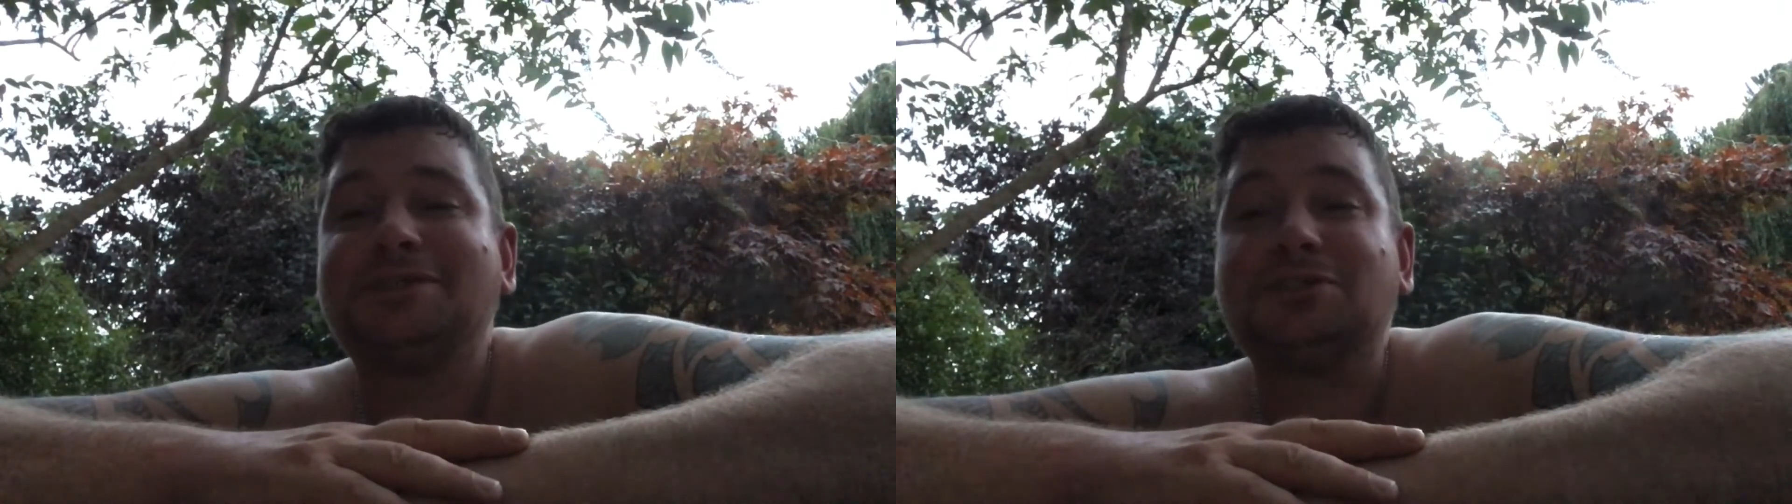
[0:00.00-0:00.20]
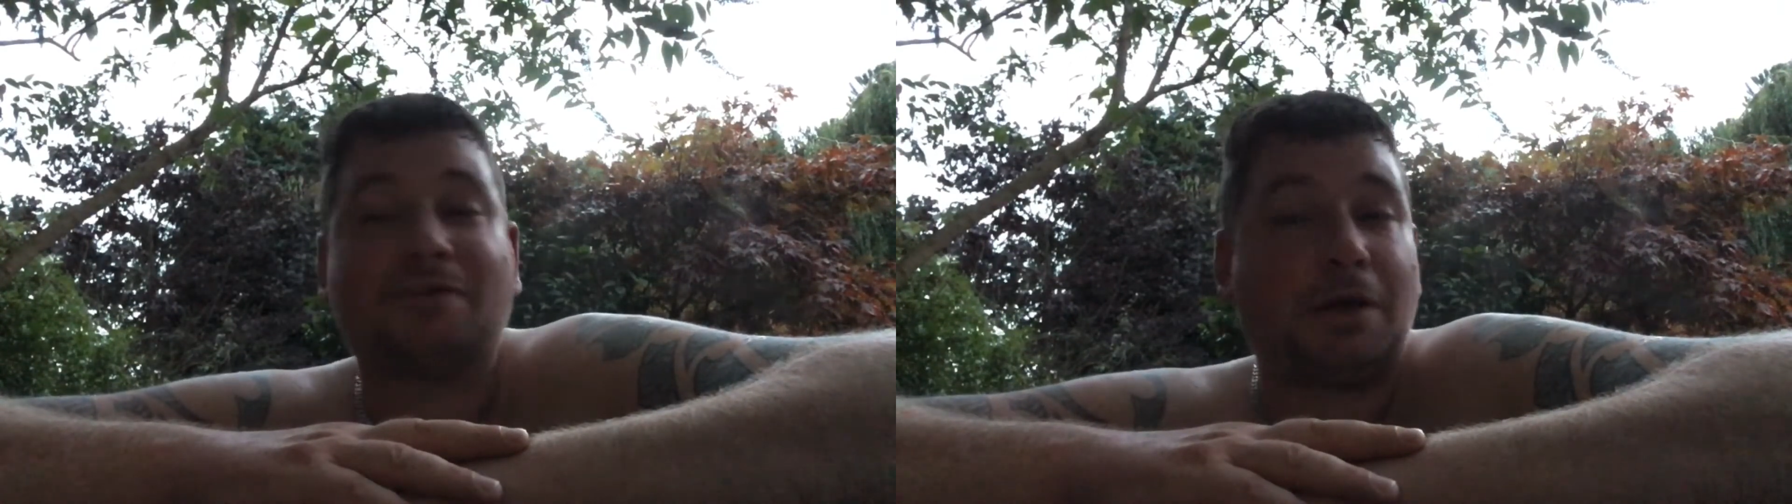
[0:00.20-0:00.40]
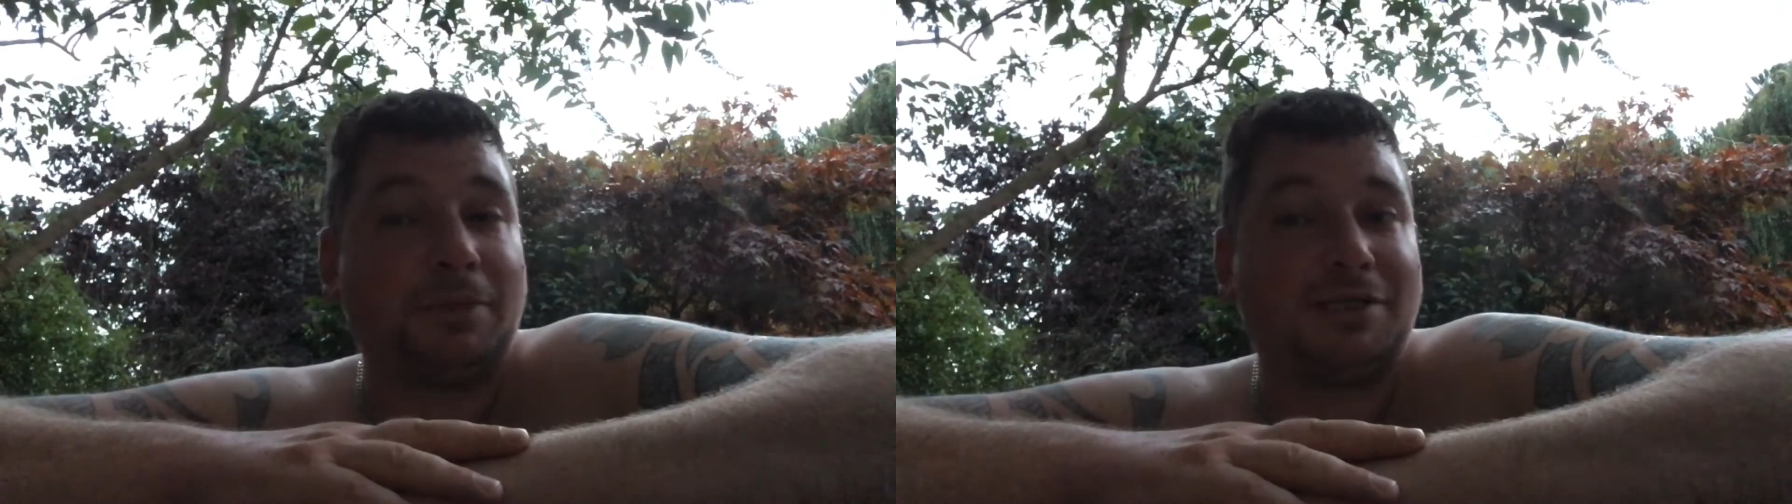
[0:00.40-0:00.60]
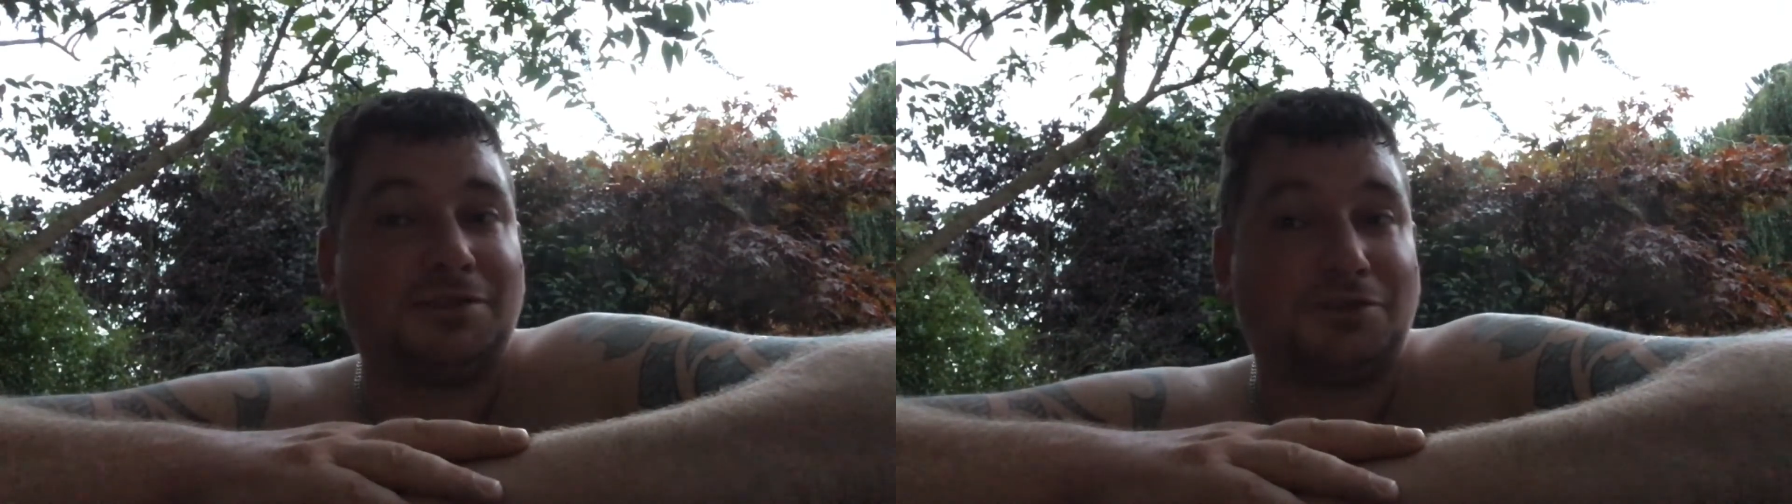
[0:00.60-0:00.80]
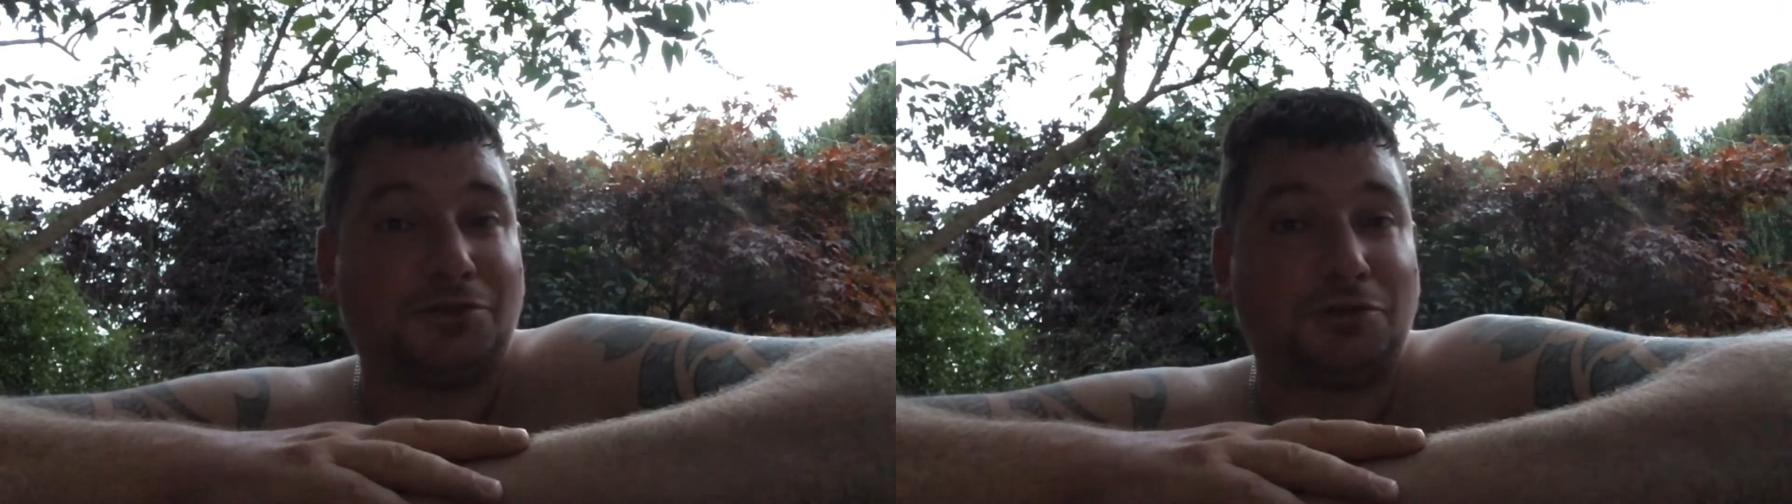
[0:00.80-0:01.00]
So that
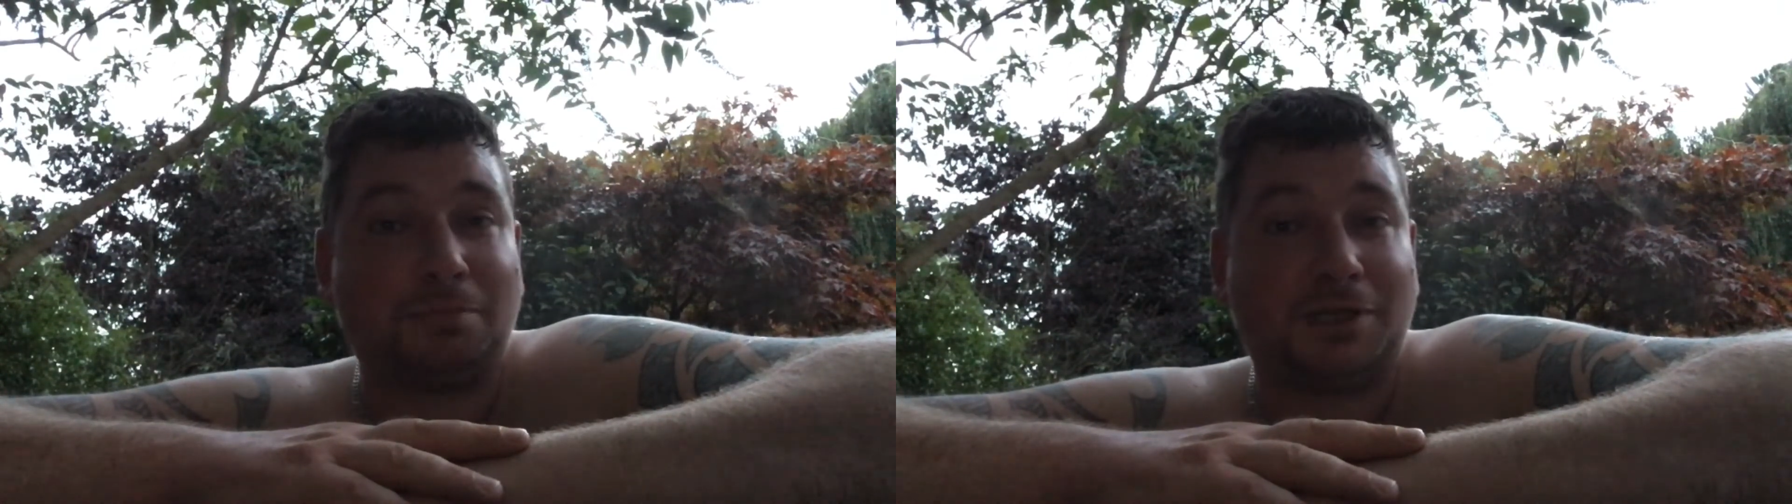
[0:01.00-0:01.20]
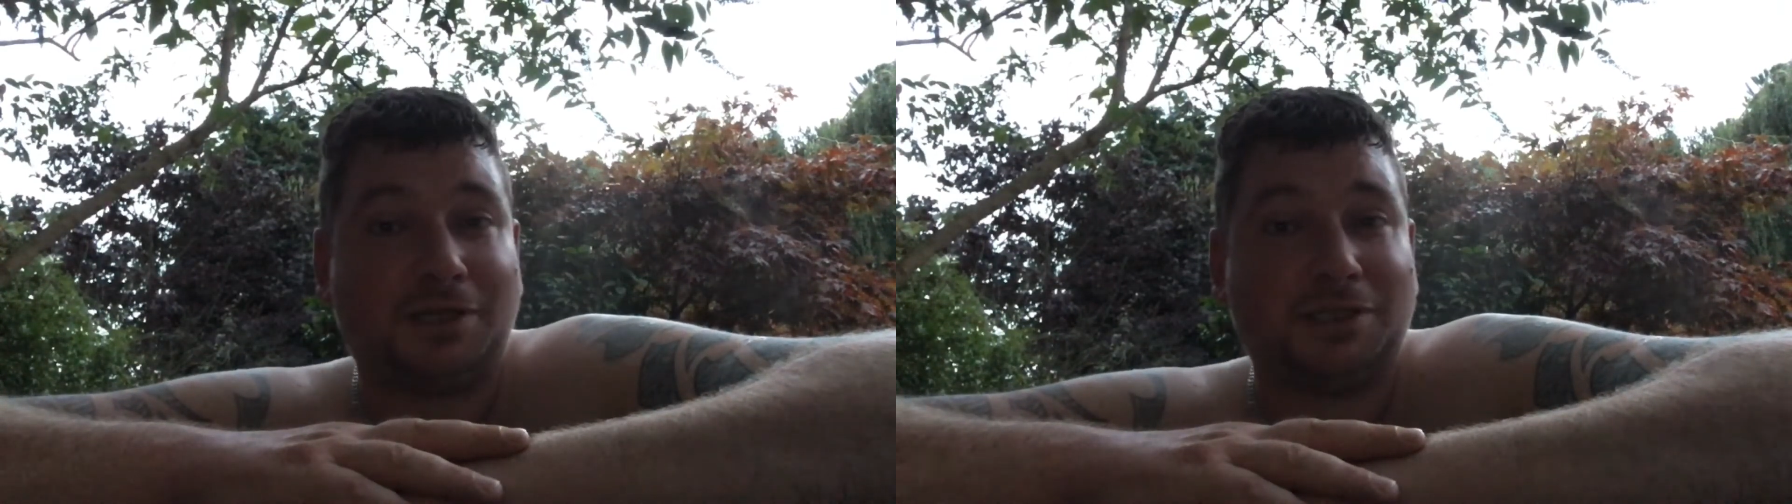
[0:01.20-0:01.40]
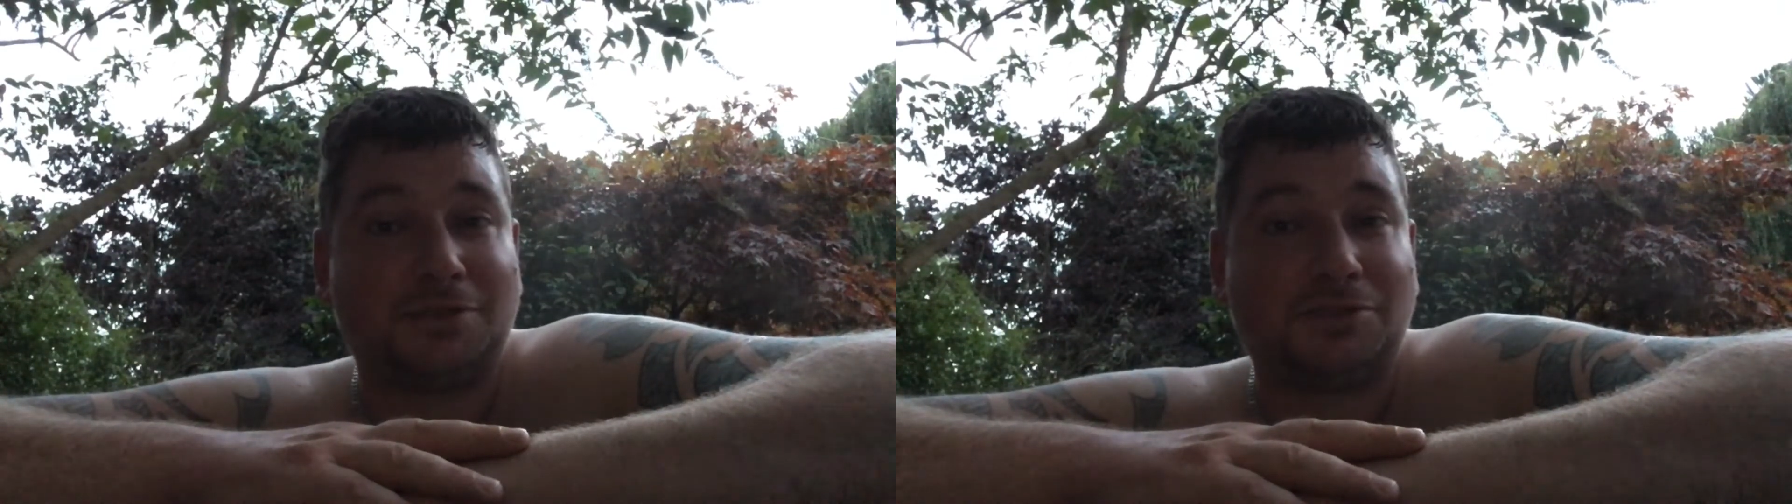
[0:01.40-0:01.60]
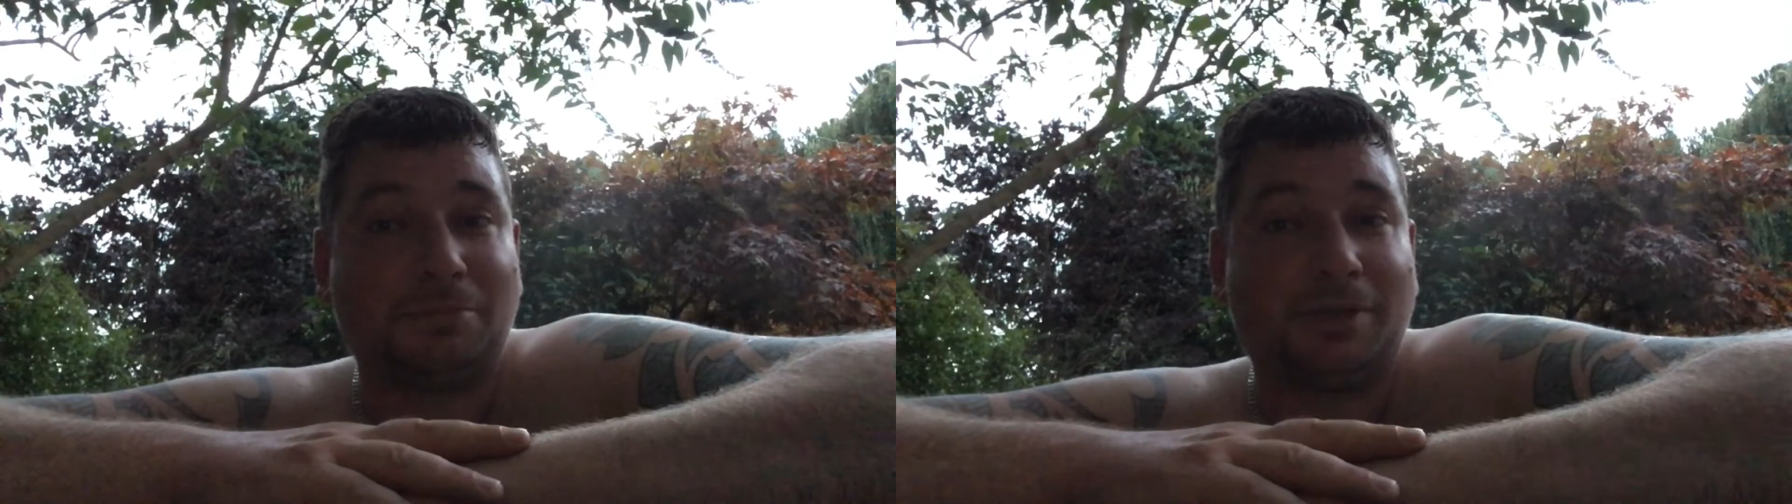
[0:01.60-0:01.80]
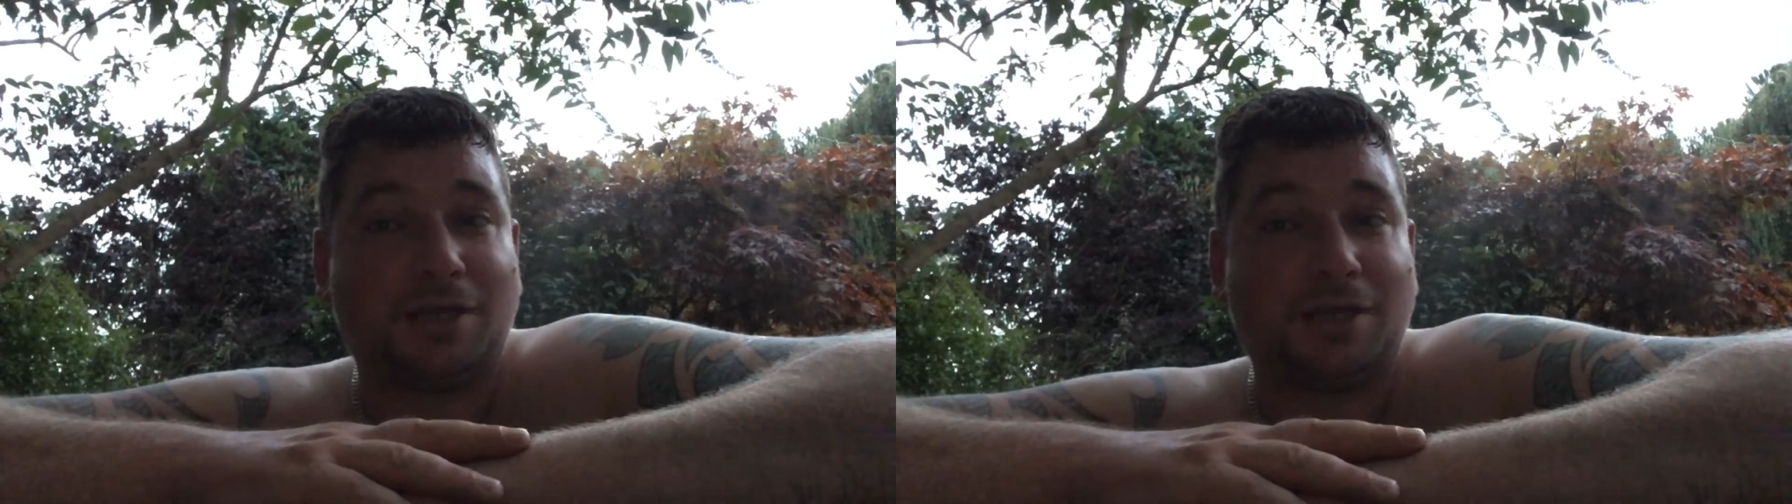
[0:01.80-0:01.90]
means there should be a leadership